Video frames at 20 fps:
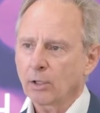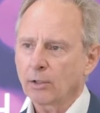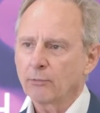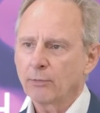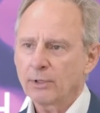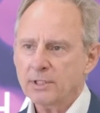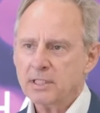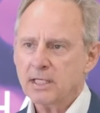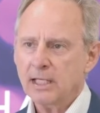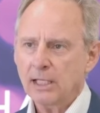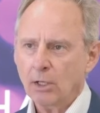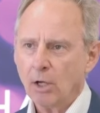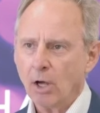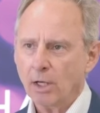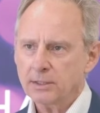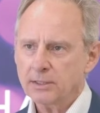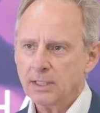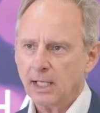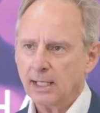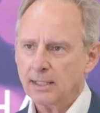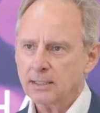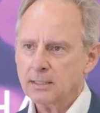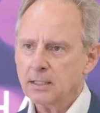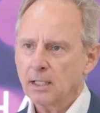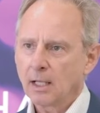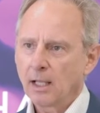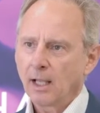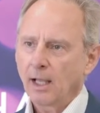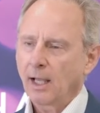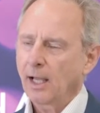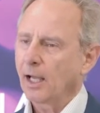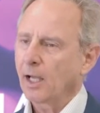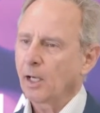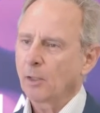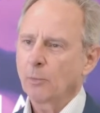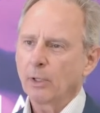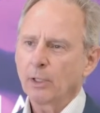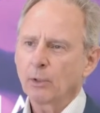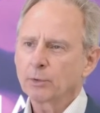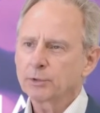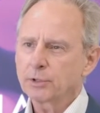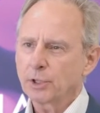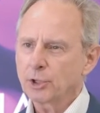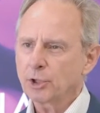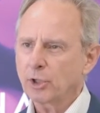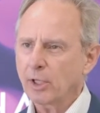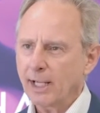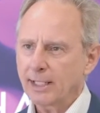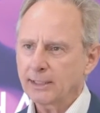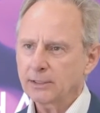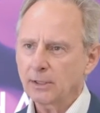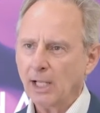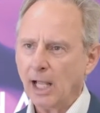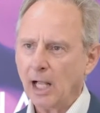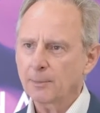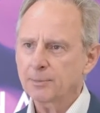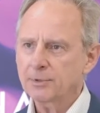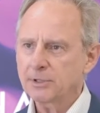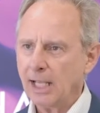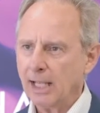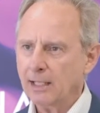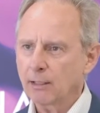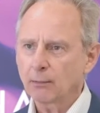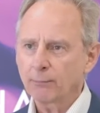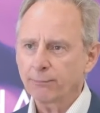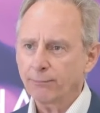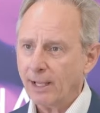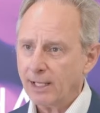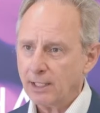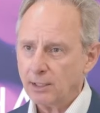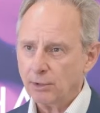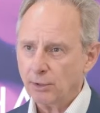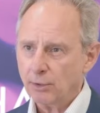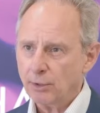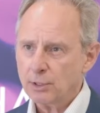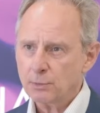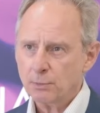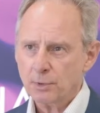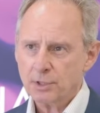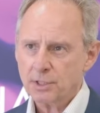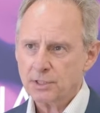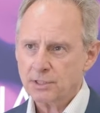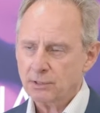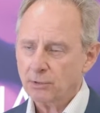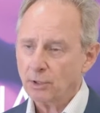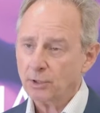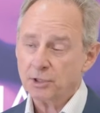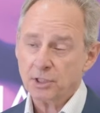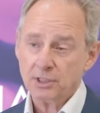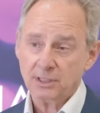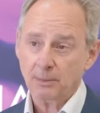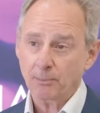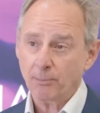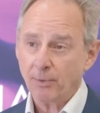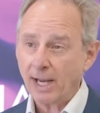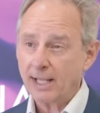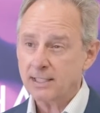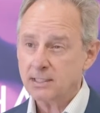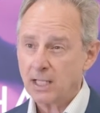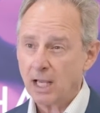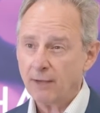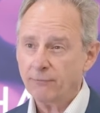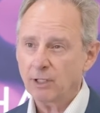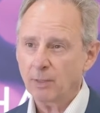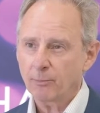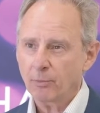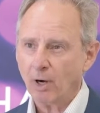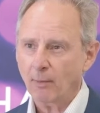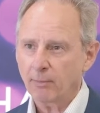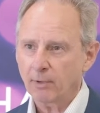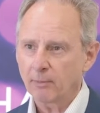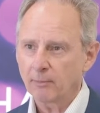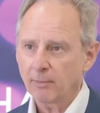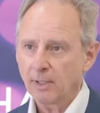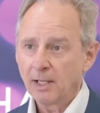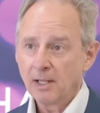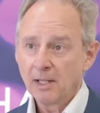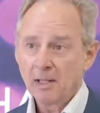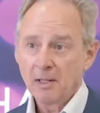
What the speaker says: risky content. We're also trying to help tackle fake news, which is not just a brand safety problem,